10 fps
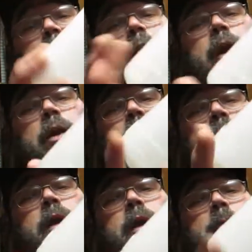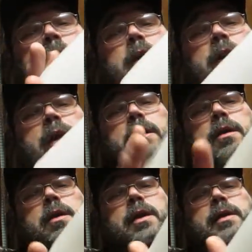nine hundred milliliter
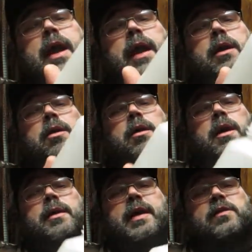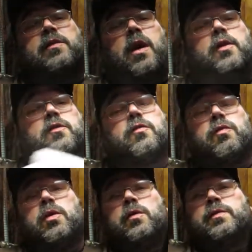container that just
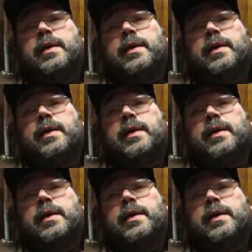unscrews,